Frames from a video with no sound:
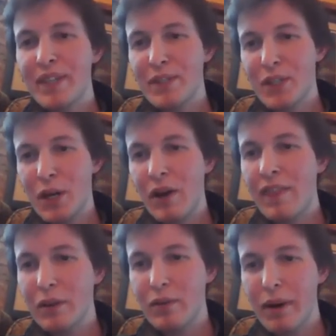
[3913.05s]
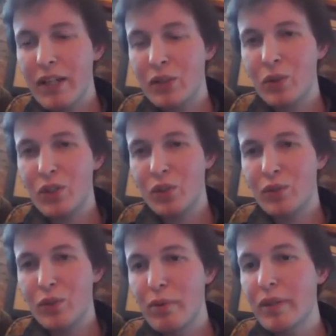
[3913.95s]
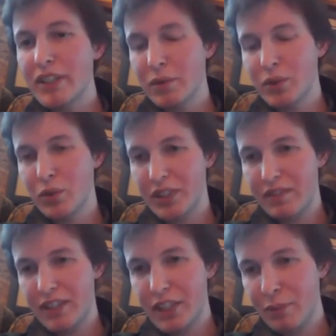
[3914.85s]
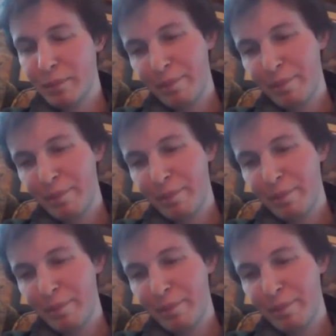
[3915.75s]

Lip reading: So I think with PyTorch, you're probably stuck with Torch diffeq.